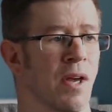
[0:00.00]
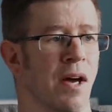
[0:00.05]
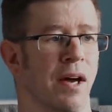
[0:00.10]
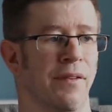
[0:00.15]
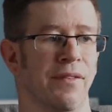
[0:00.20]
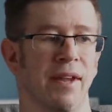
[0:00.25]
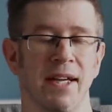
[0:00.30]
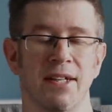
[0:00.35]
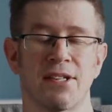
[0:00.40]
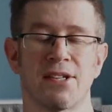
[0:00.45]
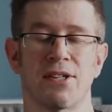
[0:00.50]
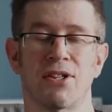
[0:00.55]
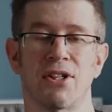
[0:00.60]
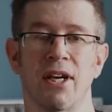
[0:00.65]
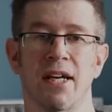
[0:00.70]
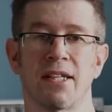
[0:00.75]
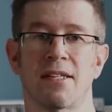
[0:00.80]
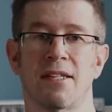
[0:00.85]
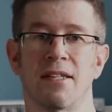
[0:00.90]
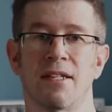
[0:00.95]
and they
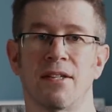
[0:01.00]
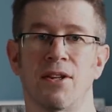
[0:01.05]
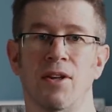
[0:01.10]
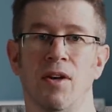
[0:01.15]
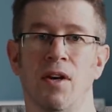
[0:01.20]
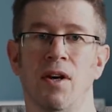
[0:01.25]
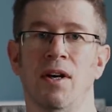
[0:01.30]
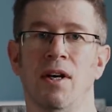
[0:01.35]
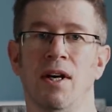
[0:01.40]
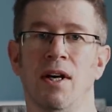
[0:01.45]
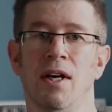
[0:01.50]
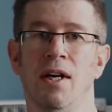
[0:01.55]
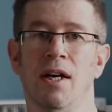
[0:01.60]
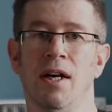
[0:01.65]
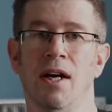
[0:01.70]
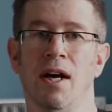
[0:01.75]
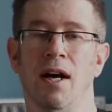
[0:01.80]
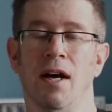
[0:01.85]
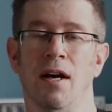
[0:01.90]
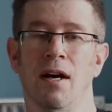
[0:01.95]
suggested that
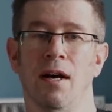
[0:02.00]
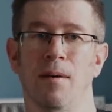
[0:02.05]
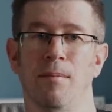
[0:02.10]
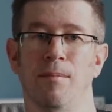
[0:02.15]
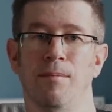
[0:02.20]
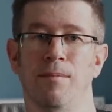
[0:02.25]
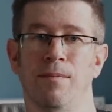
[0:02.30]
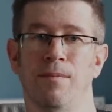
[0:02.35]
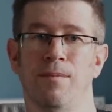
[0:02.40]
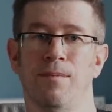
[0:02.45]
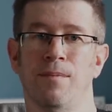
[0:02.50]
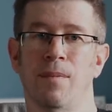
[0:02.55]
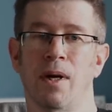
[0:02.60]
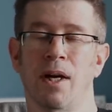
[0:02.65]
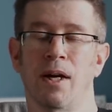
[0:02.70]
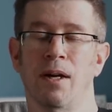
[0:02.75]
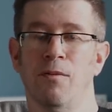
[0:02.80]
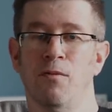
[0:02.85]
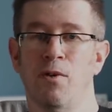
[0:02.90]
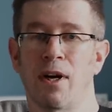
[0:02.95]
um,
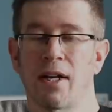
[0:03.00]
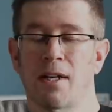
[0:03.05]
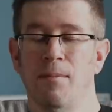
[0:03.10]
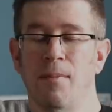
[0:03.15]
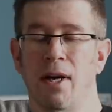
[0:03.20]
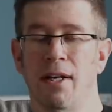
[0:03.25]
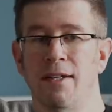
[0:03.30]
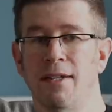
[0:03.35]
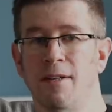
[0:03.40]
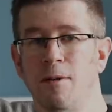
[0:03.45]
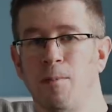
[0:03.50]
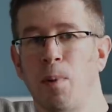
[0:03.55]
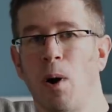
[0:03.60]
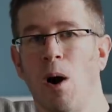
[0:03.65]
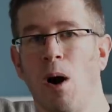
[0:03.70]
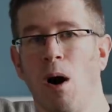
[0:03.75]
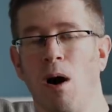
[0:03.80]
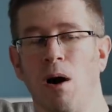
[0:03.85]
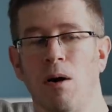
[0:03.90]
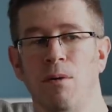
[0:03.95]
I recommended a
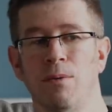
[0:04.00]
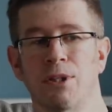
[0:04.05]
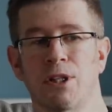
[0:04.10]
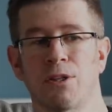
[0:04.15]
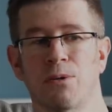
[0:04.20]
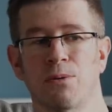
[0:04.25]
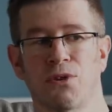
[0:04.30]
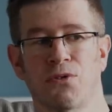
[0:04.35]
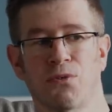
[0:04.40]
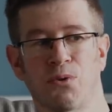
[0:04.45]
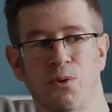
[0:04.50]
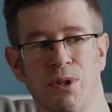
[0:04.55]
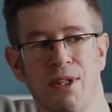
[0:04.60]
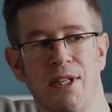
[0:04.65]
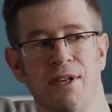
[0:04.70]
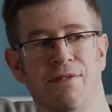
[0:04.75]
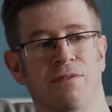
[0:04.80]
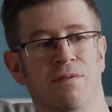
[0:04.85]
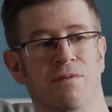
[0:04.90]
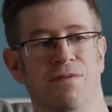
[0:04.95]
part which was for a
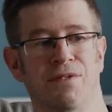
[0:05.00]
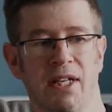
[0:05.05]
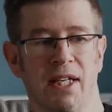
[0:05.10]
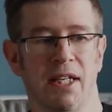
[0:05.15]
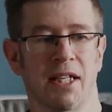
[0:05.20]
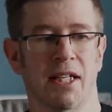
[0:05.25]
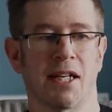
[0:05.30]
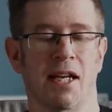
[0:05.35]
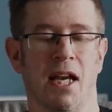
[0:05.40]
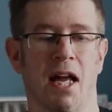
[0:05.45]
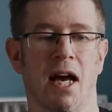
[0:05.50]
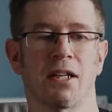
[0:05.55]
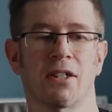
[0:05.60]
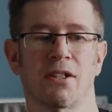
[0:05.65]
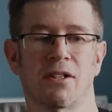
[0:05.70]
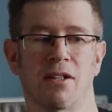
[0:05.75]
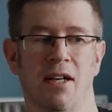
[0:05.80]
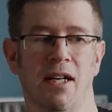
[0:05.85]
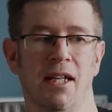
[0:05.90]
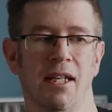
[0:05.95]
different vehicle
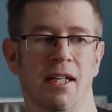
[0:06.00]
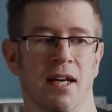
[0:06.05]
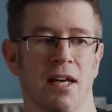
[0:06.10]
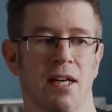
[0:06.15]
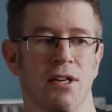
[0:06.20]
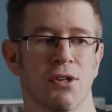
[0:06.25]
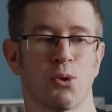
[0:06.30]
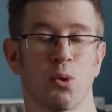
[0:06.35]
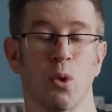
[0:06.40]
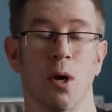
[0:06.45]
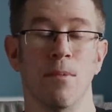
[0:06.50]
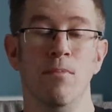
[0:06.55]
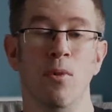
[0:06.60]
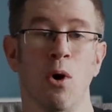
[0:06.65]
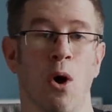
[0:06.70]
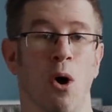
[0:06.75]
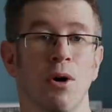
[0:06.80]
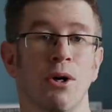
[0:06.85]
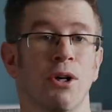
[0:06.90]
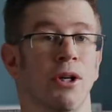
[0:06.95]
actually. So
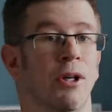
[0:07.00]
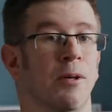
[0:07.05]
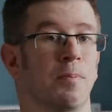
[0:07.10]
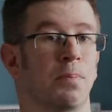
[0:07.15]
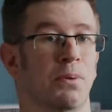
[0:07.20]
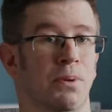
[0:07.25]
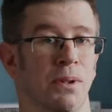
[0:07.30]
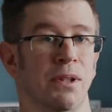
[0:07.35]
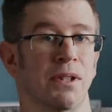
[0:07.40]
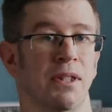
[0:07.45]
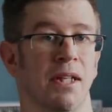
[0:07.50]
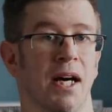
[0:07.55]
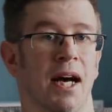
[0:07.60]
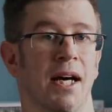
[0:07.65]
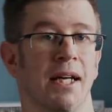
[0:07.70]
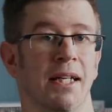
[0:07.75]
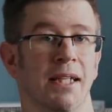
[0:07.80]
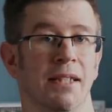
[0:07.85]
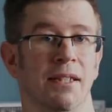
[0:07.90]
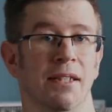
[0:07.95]
I'm not going to put
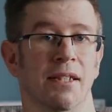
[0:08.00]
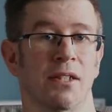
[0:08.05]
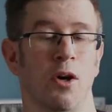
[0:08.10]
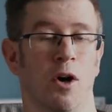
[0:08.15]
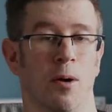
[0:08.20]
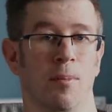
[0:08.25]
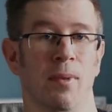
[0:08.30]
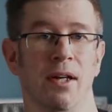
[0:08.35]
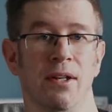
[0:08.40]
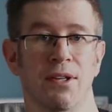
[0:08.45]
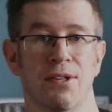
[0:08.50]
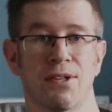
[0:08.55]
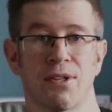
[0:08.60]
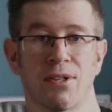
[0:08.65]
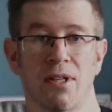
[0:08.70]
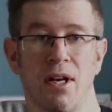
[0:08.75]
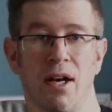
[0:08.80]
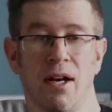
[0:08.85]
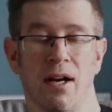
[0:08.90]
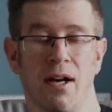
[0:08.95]
that in the
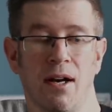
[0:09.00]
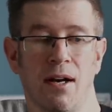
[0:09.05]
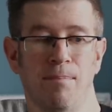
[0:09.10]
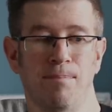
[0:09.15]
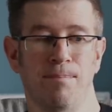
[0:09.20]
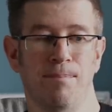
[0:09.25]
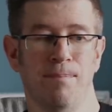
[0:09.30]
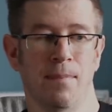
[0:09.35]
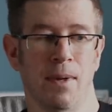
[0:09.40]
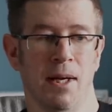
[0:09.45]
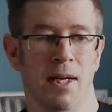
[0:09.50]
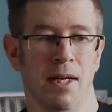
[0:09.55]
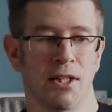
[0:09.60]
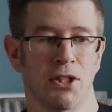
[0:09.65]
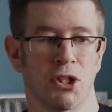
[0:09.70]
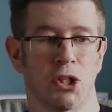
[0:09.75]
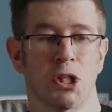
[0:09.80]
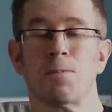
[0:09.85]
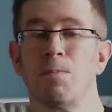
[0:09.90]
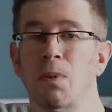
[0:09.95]
comments um,
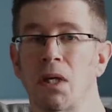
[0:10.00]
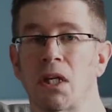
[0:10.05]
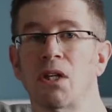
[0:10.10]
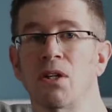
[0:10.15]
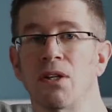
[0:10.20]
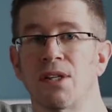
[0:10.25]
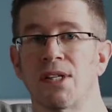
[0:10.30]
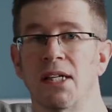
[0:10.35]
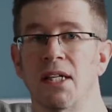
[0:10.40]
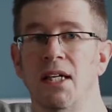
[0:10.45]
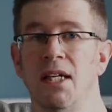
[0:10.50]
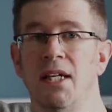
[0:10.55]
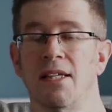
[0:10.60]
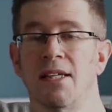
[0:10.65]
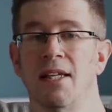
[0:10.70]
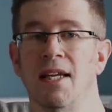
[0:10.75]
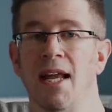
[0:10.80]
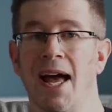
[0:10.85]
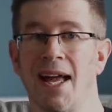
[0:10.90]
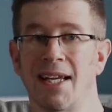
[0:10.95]
just because it
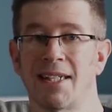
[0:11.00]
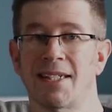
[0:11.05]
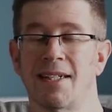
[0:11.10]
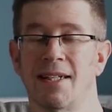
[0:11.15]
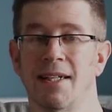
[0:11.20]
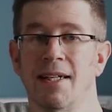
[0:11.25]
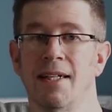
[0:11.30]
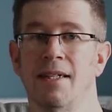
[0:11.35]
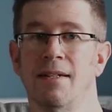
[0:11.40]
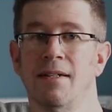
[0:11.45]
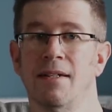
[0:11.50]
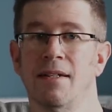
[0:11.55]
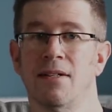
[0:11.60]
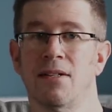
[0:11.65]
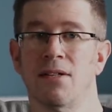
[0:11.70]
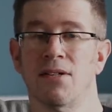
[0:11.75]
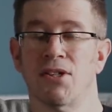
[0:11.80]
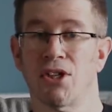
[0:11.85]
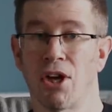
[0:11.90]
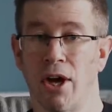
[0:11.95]
isn't actually
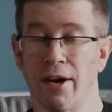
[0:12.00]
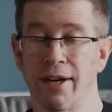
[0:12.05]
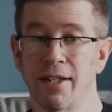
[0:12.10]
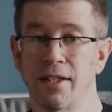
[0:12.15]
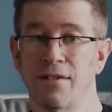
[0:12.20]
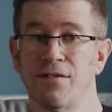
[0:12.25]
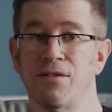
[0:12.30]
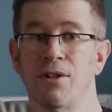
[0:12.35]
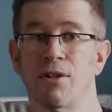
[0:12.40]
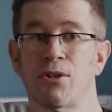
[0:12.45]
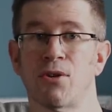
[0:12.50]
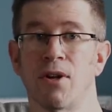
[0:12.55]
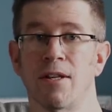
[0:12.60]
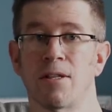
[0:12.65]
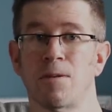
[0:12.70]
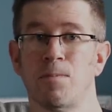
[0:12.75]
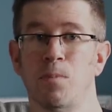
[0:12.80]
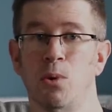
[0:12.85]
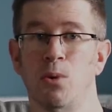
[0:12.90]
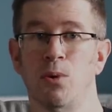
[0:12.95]
designed for the
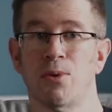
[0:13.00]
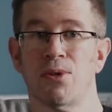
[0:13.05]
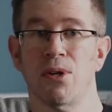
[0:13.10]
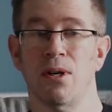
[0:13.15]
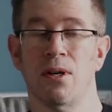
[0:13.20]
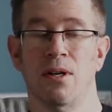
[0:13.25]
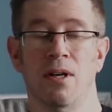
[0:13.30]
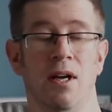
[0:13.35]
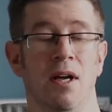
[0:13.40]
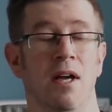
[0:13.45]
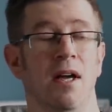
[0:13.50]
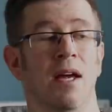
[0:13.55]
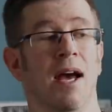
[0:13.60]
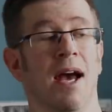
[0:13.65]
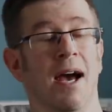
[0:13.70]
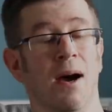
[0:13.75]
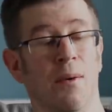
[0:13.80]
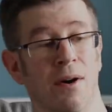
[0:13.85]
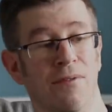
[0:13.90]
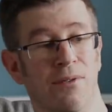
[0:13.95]
transporter.
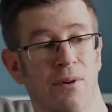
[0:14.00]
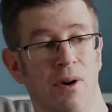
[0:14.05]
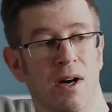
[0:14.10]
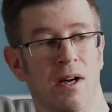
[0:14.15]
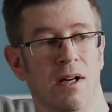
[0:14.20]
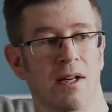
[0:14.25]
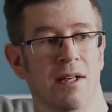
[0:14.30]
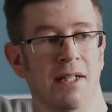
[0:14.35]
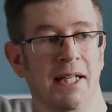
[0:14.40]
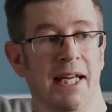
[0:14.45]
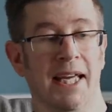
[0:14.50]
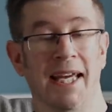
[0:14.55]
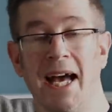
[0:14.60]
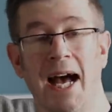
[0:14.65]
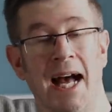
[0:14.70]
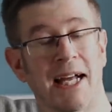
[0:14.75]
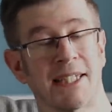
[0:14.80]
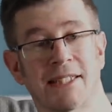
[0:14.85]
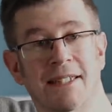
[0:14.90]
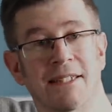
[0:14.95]
However, it
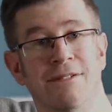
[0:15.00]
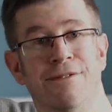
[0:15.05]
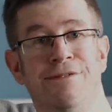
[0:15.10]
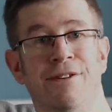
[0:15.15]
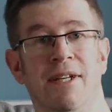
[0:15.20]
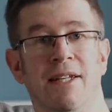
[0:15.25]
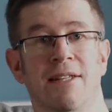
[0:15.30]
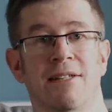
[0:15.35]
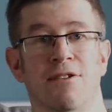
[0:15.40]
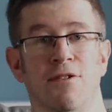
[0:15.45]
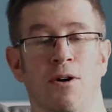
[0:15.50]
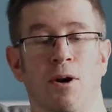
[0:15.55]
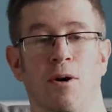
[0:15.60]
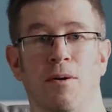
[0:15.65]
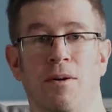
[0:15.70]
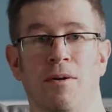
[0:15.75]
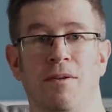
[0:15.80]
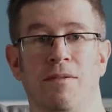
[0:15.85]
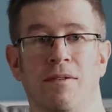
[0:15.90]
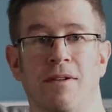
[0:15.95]
actually fits
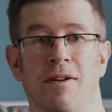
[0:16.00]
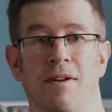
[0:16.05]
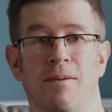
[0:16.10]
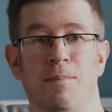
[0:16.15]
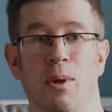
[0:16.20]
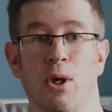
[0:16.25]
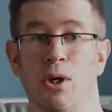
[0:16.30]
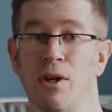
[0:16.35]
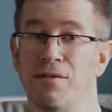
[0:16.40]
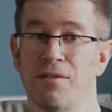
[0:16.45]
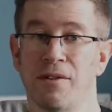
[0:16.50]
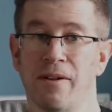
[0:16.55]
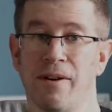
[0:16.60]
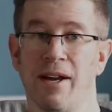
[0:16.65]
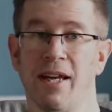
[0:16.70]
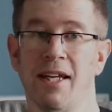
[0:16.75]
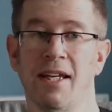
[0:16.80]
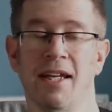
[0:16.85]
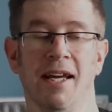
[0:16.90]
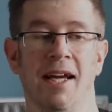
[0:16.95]
on
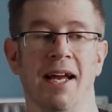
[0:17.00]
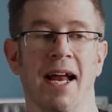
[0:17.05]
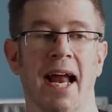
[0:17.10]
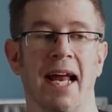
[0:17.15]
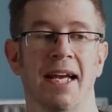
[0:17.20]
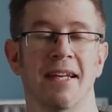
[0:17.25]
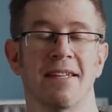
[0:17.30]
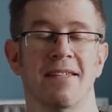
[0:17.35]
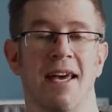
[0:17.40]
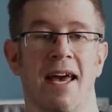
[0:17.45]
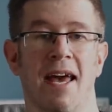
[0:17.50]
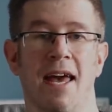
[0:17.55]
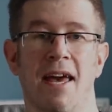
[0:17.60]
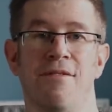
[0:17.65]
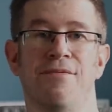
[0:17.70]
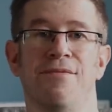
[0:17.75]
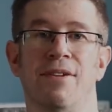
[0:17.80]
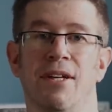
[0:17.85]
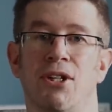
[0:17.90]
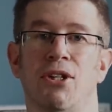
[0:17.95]
perfectly and it's a
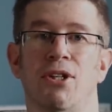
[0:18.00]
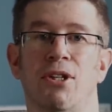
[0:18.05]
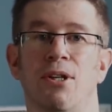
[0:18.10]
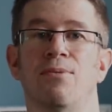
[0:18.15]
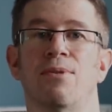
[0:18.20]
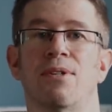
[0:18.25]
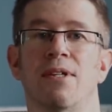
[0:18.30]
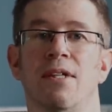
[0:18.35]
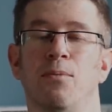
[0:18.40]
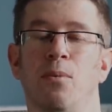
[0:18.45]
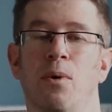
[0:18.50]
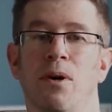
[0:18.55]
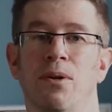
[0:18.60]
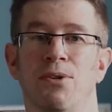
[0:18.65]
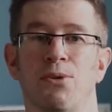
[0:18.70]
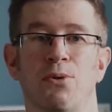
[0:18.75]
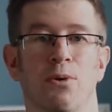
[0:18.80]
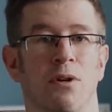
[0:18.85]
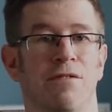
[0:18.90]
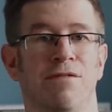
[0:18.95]
heavy duty
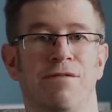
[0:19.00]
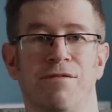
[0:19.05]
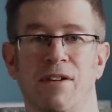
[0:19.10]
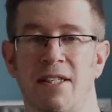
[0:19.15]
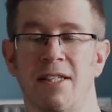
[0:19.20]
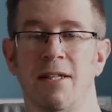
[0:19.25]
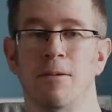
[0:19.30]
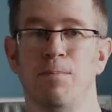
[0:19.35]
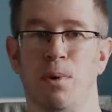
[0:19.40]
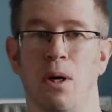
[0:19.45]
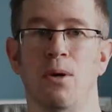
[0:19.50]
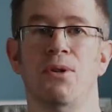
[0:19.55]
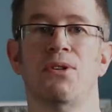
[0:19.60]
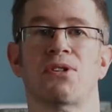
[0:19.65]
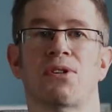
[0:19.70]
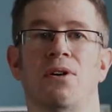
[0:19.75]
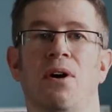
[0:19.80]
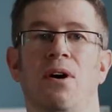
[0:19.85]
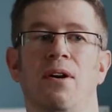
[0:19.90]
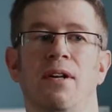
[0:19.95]
one so I've fitted both
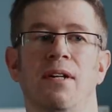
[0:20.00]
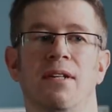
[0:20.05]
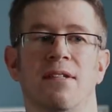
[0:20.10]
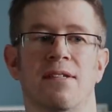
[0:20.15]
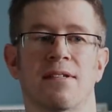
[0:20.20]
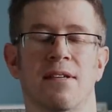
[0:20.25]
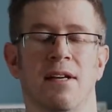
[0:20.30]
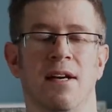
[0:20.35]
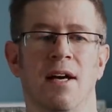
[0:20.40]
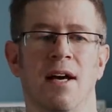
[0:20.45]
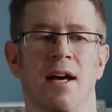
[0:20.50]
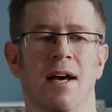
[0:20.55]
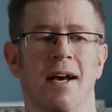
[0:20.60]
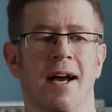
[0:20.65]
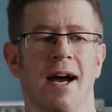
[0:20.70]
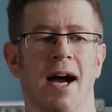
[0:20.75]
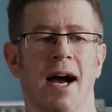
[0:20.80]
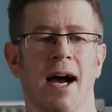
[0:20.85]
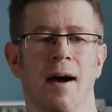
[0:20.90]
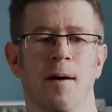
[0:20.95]
sides
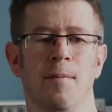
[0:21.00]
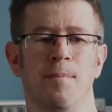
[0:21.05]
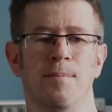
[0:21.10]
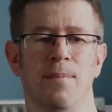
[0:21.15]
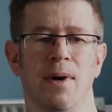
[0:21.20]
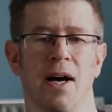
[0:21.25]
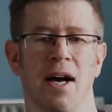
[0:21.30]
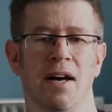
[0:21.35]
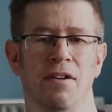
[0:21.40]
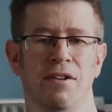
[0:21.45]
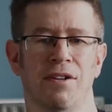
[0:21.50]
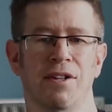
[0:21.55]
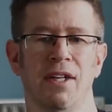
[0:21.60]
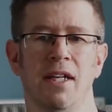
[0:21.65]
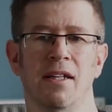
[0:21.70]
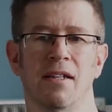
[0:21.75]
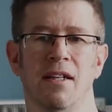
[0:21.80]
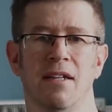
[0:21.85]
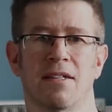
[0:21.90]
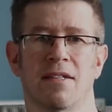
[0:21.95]
um, and I
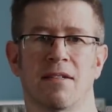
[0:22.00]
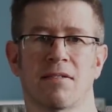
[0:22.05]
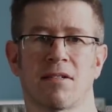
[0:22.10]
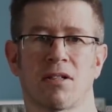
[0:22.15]
think there's